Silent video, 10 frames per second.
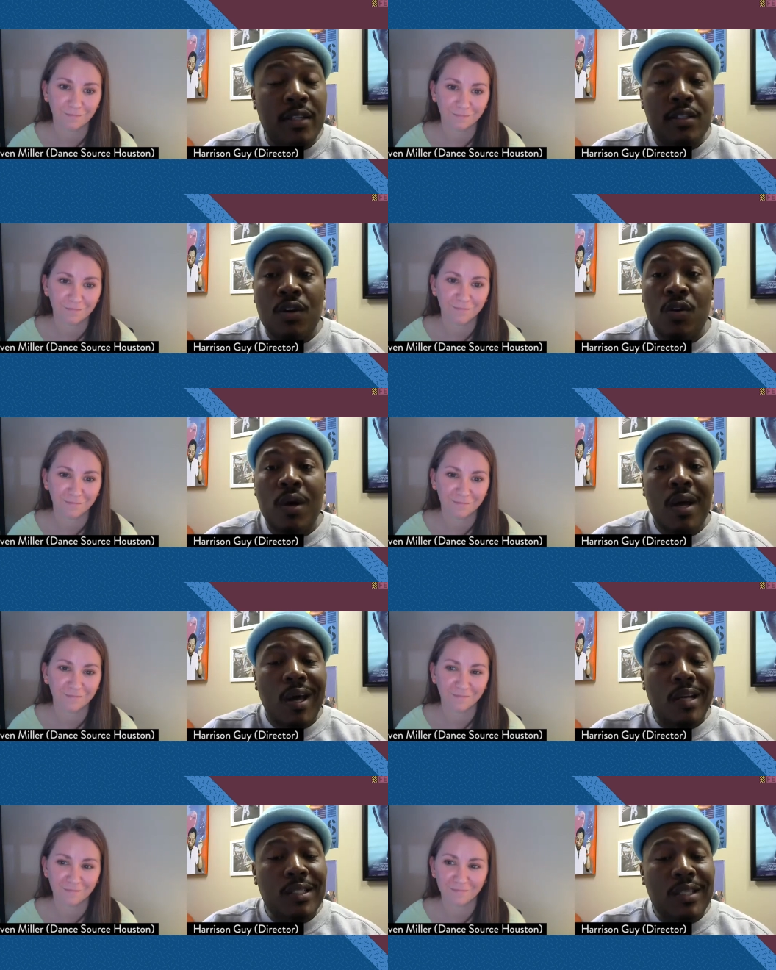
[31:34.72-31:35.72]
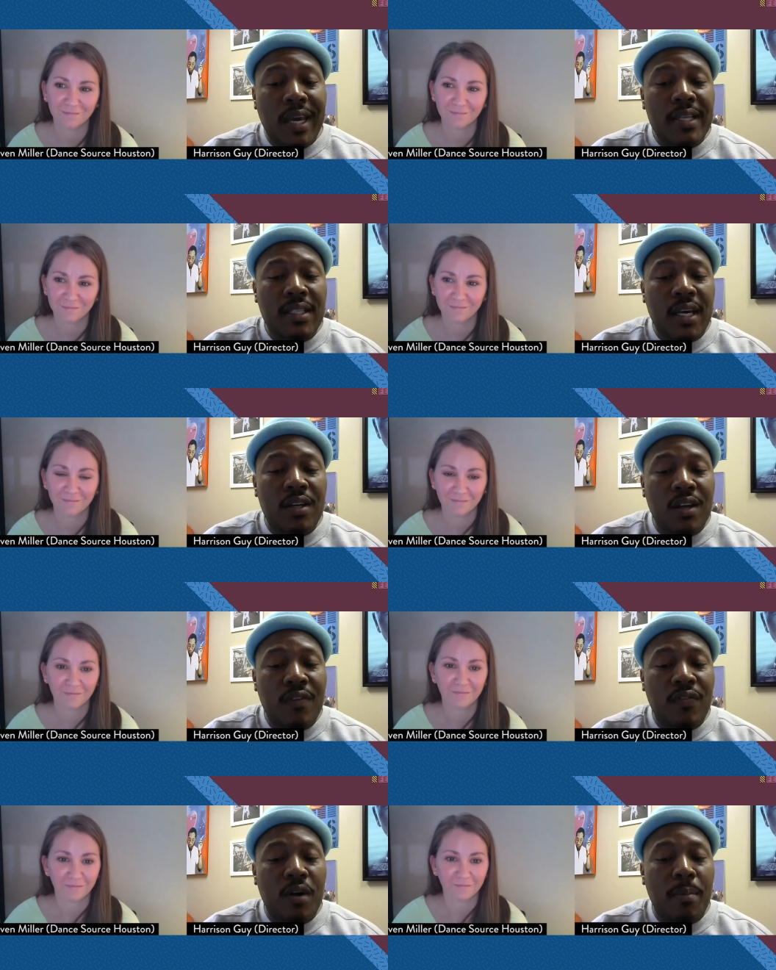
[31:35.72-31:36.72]
Speaker 1: And so I just can't say
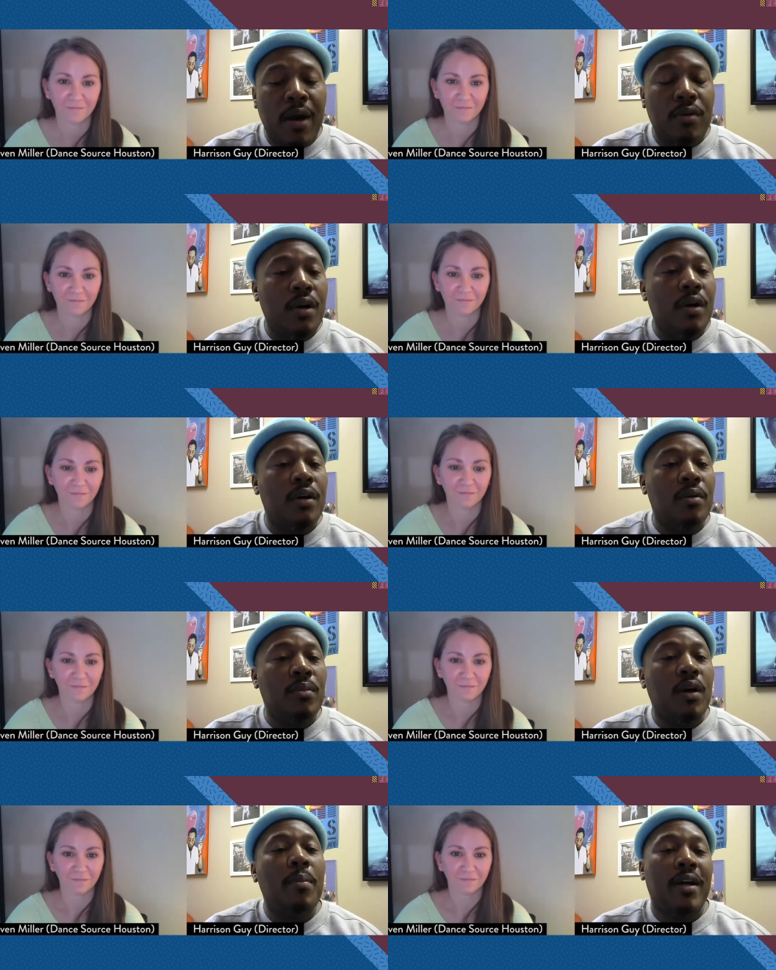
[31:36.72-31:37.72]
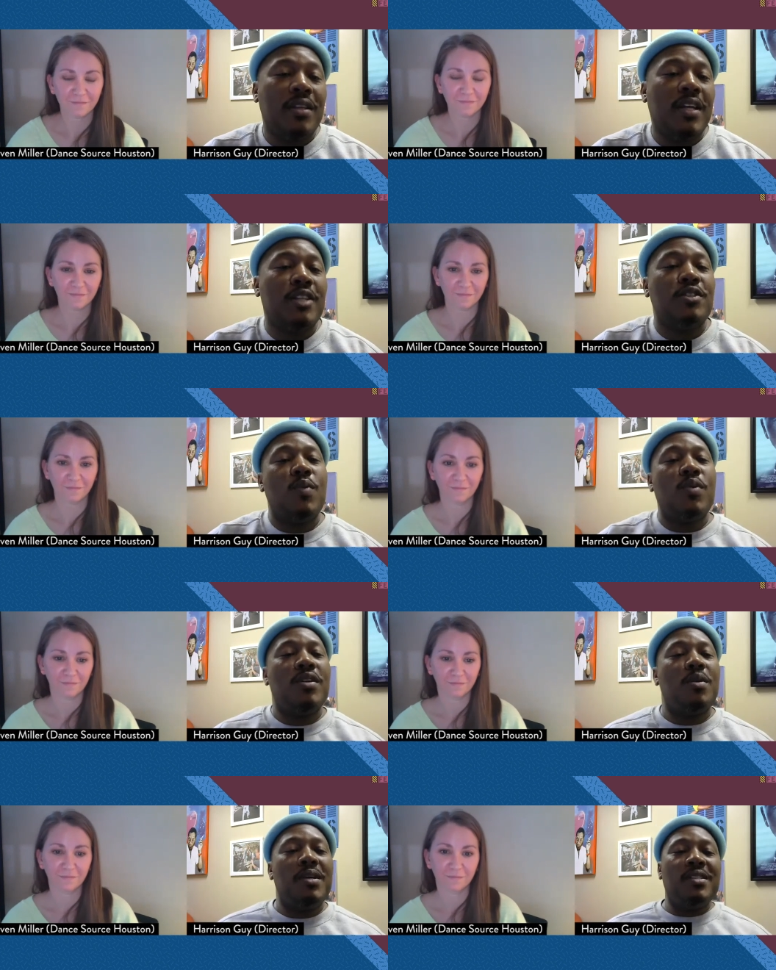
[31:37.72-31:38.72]
enough about um, about the dancers that were
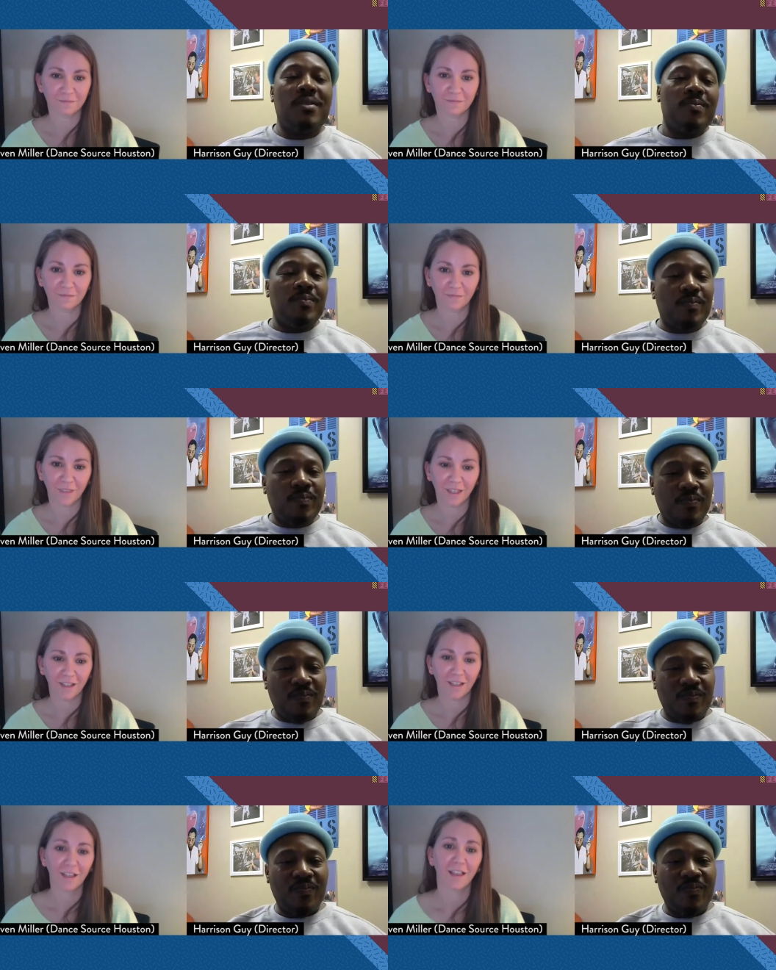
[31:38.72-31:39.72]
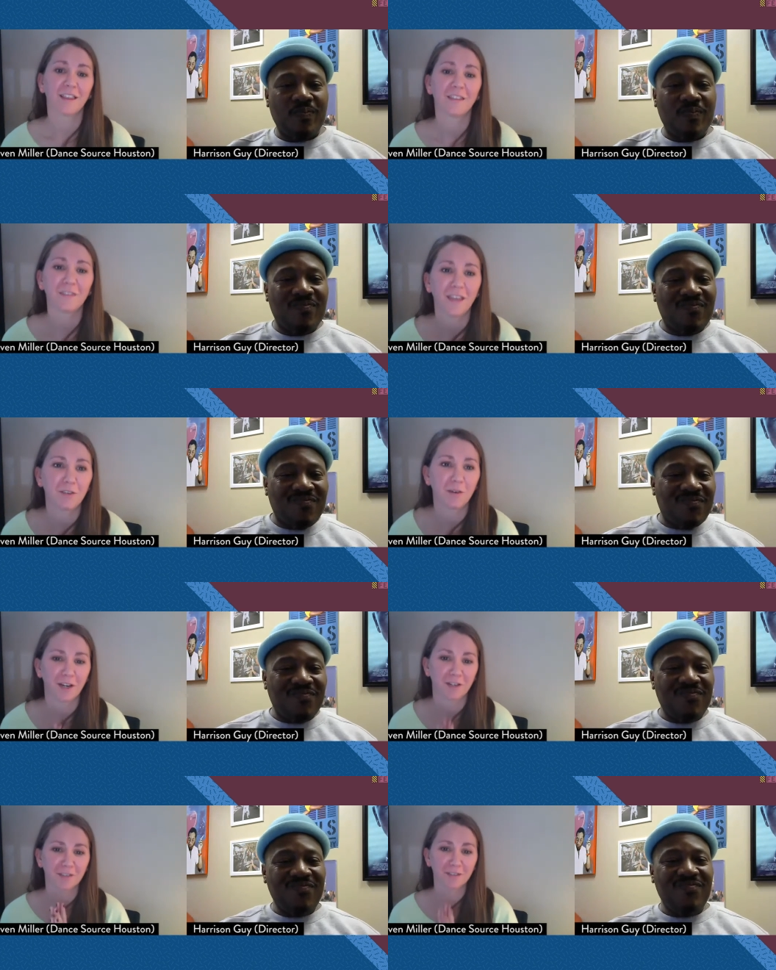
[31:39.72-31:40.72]
in the
Speaker 2: Thank you,
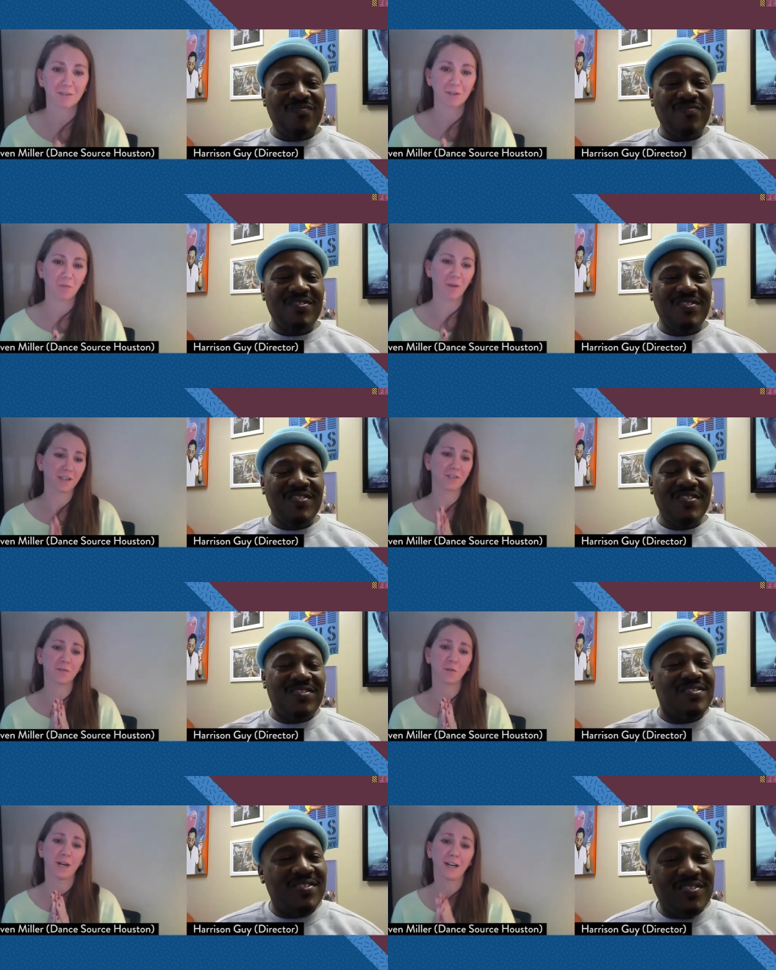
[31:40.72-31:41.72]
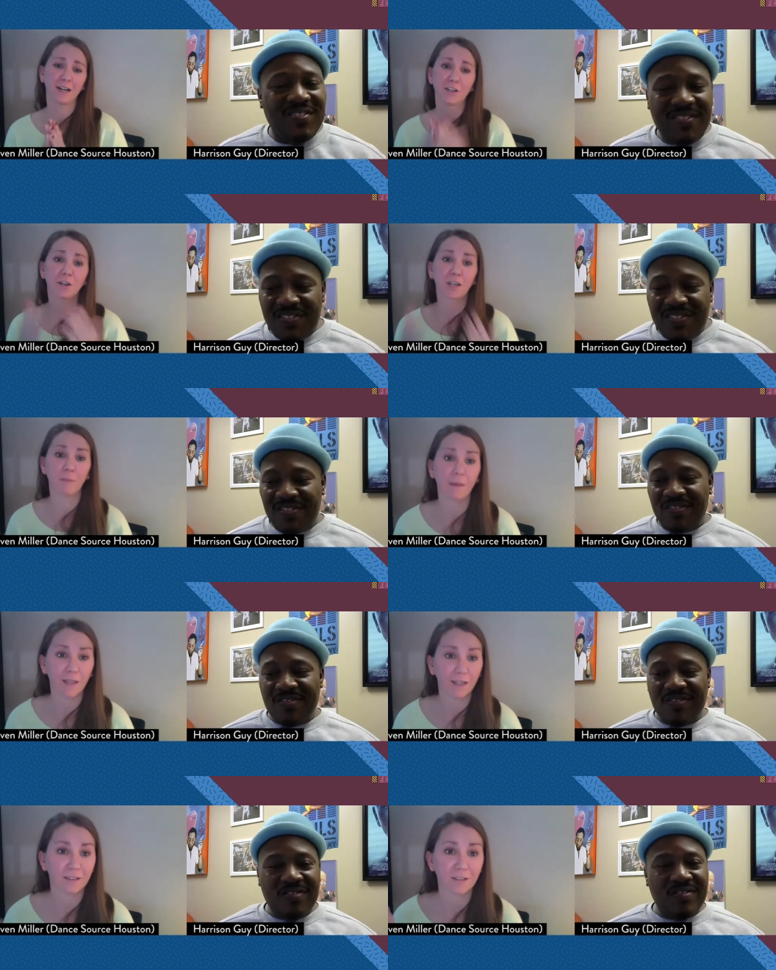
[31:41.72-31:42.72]
Harrison, so much for your
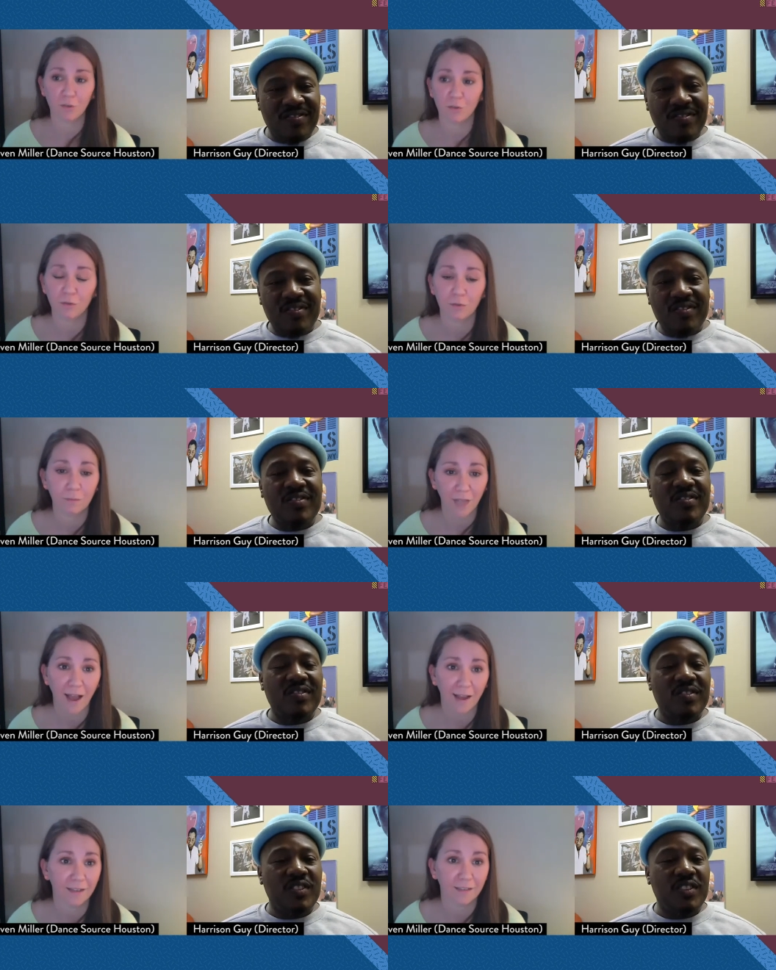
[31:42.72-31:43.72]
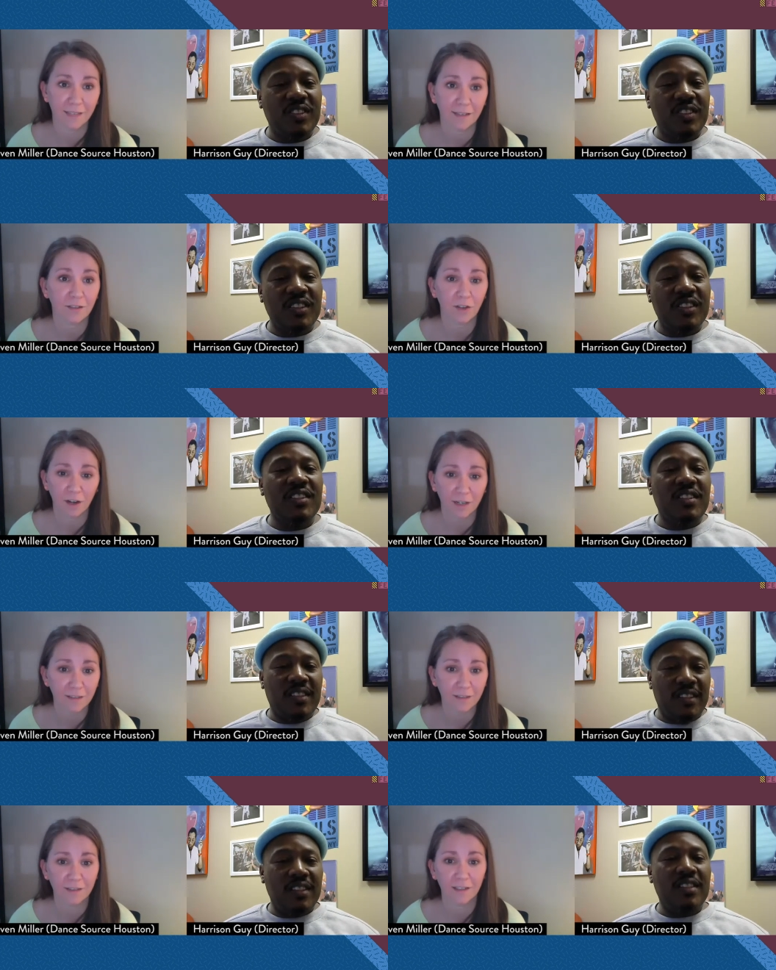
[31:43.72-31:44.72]
commitment to Black dance
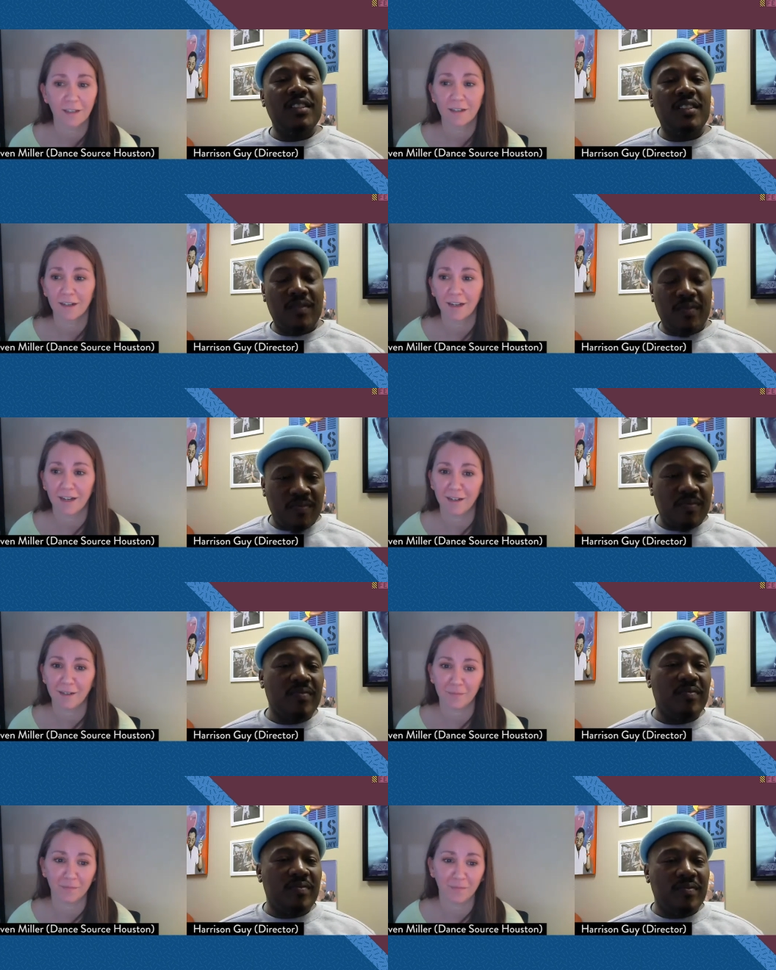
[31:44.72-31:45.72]
artists. Um,